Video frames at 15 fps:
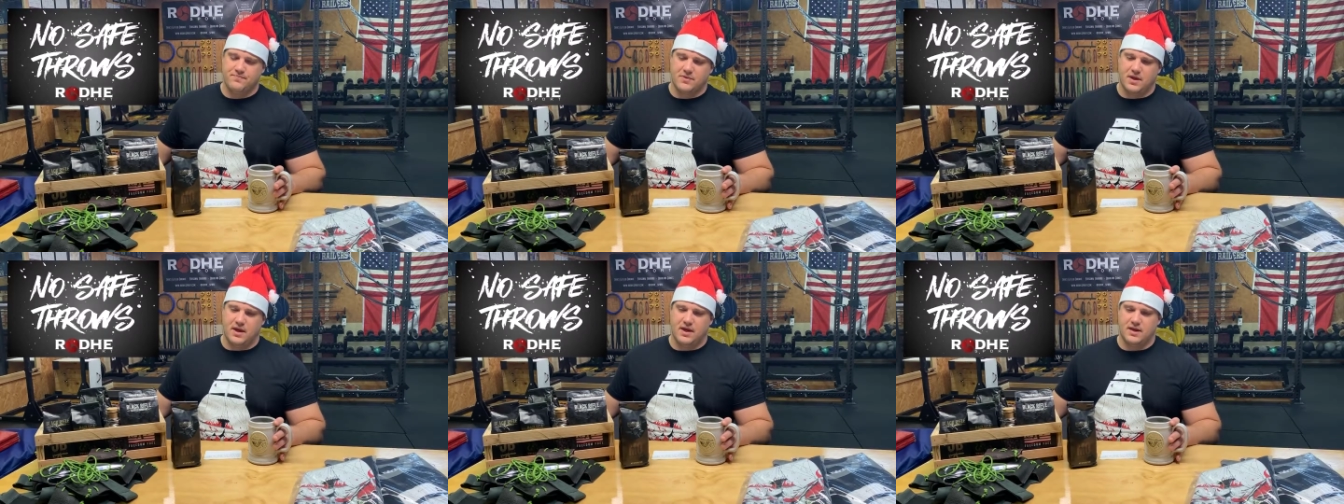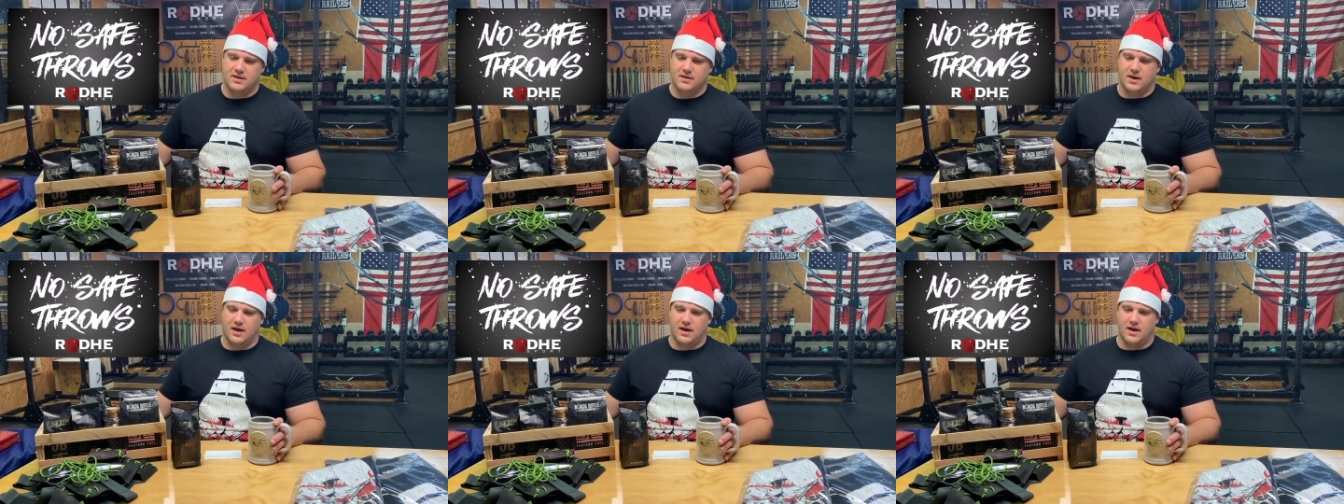
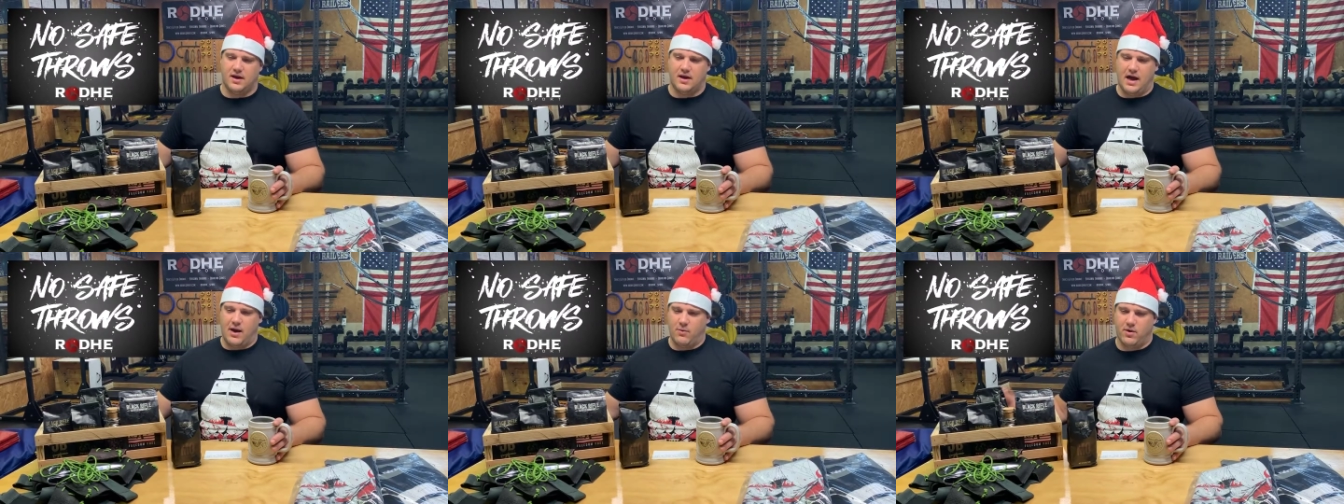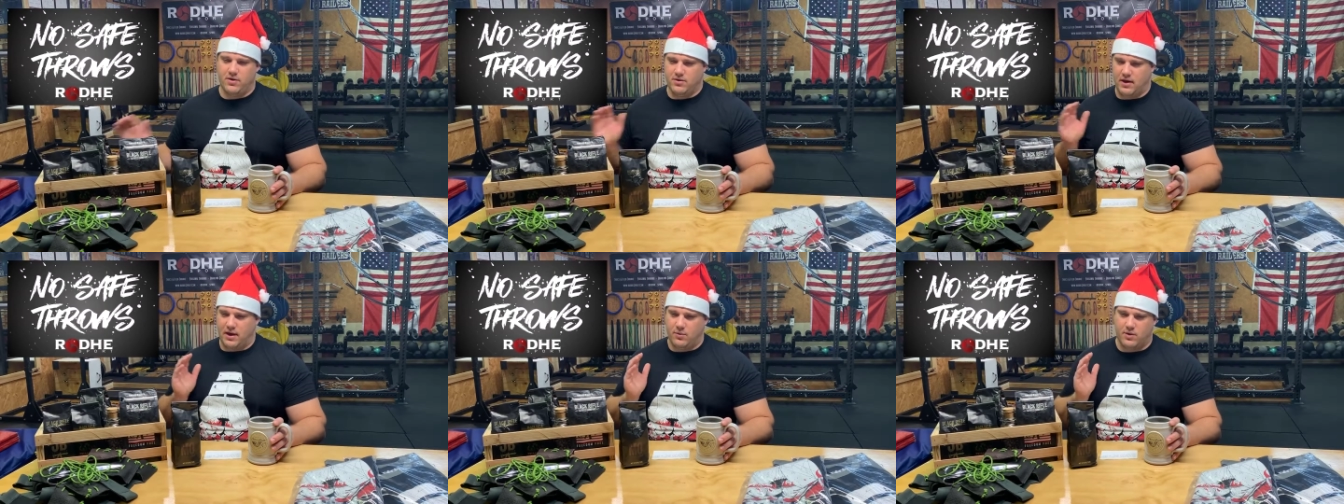and I
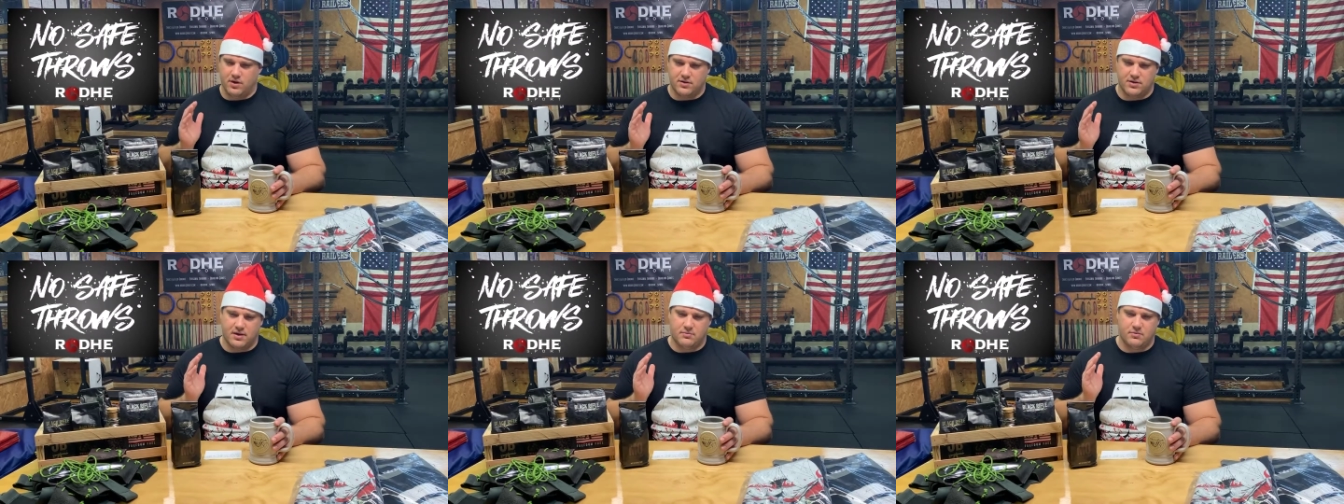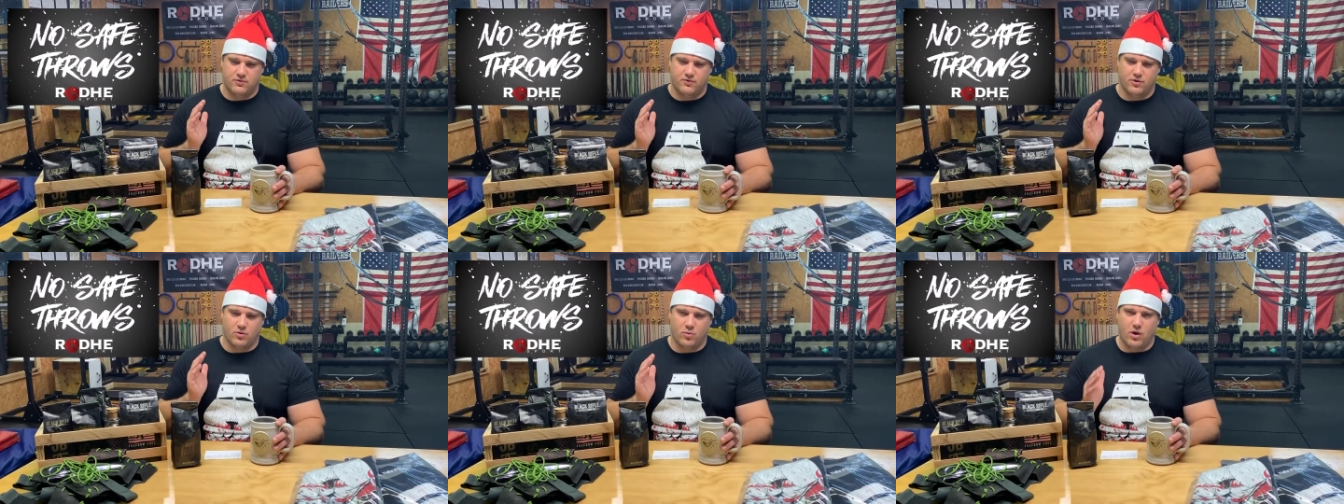want them to
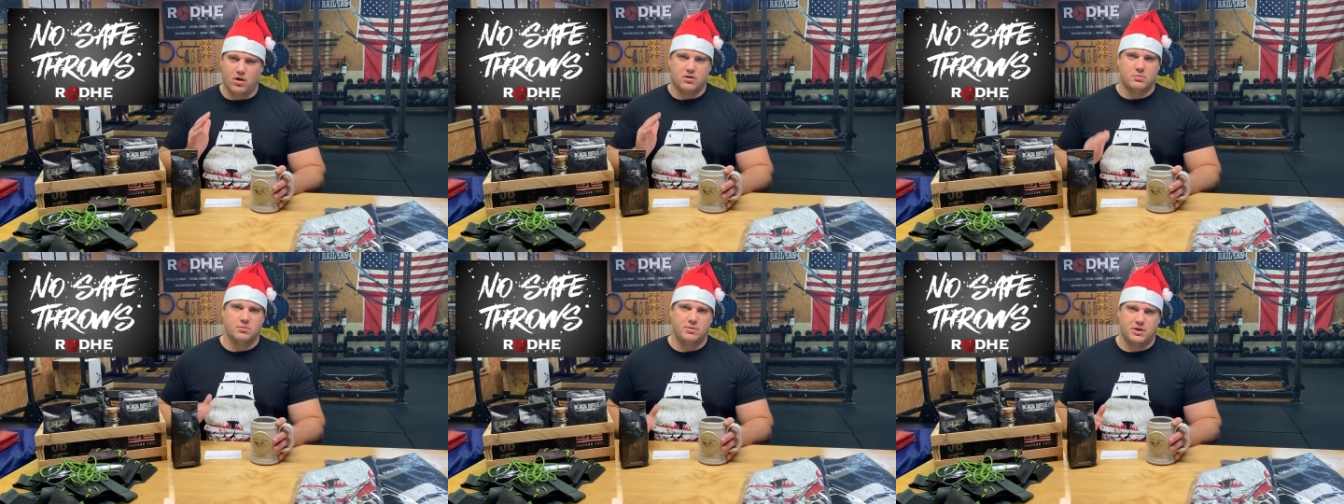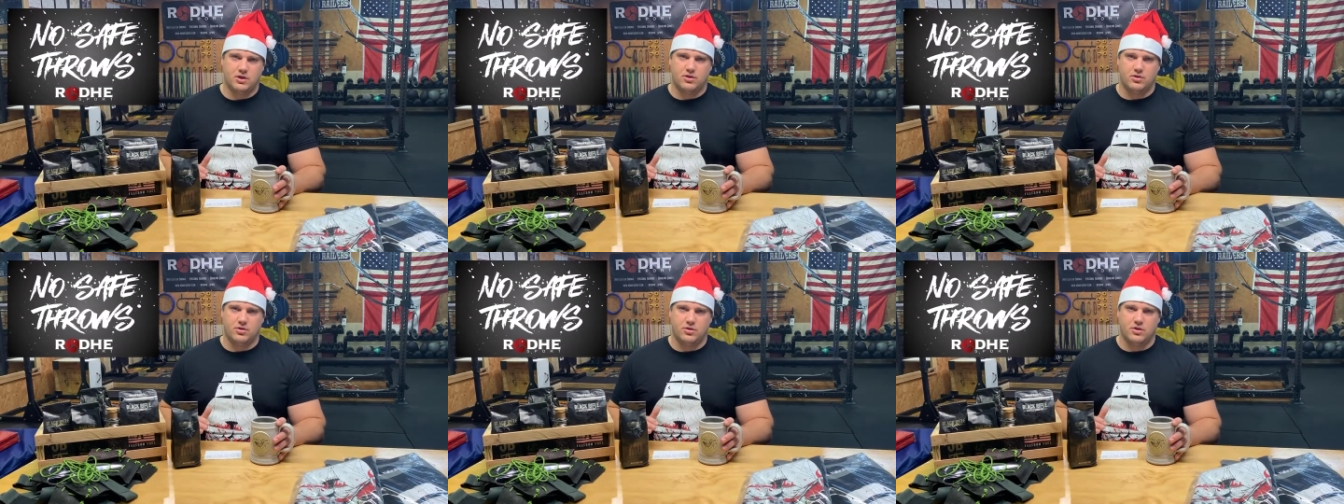feel welcome to be
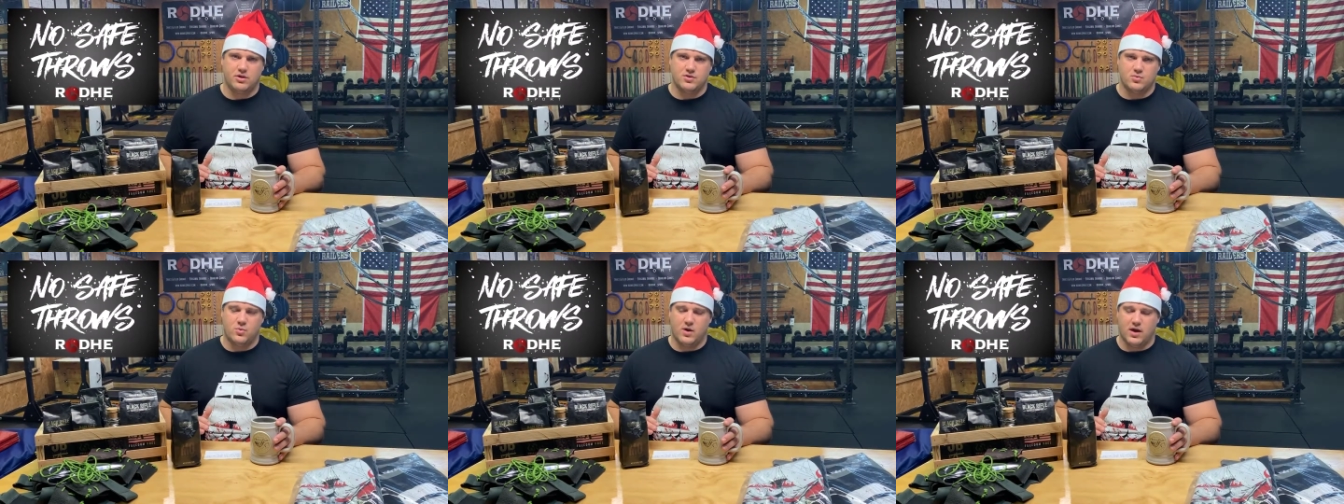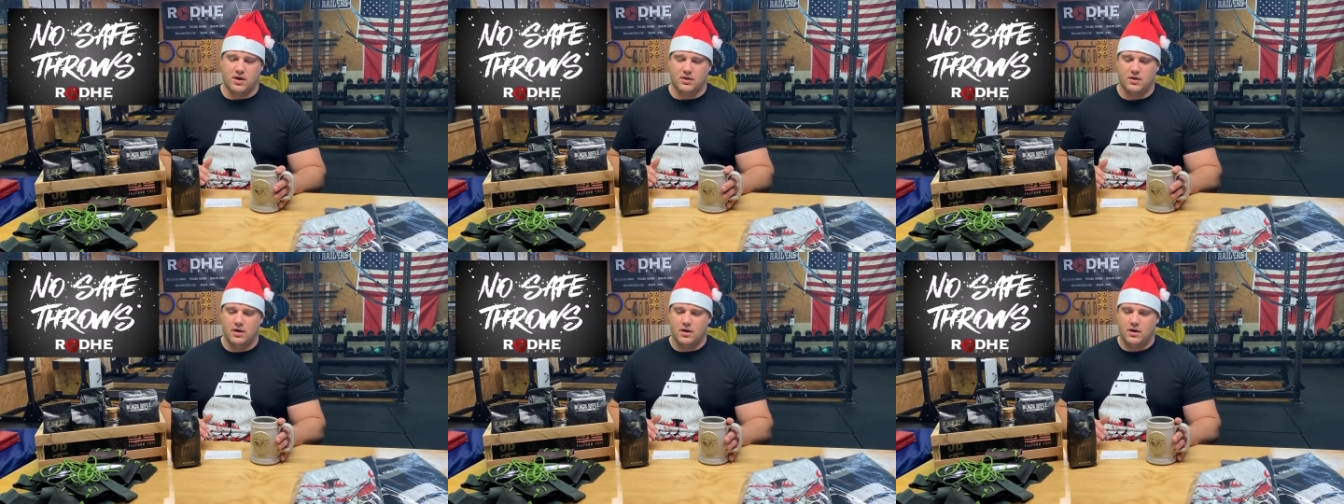included as
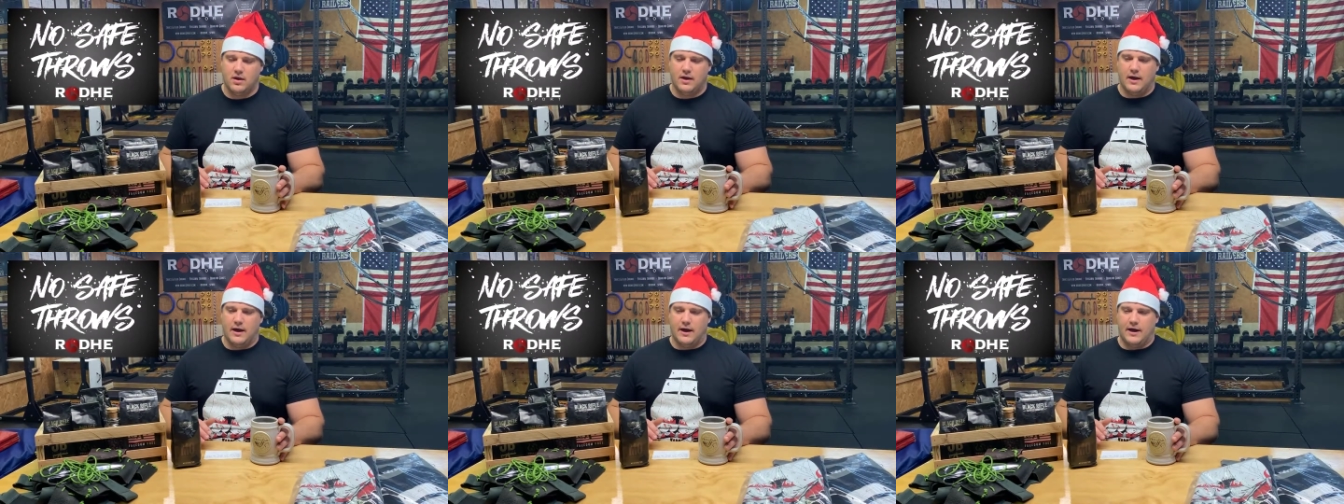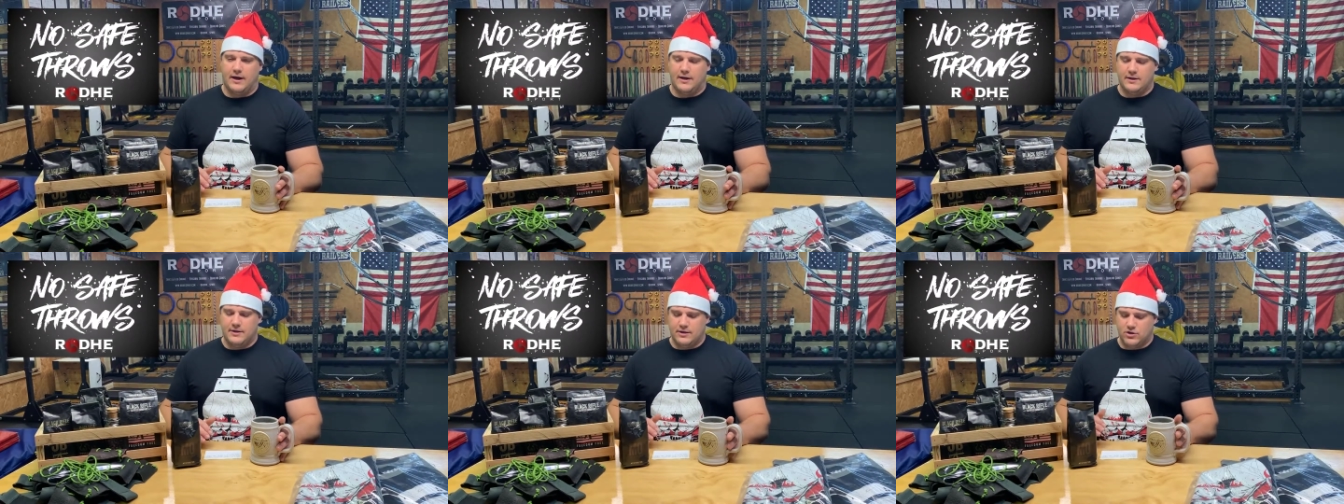well. In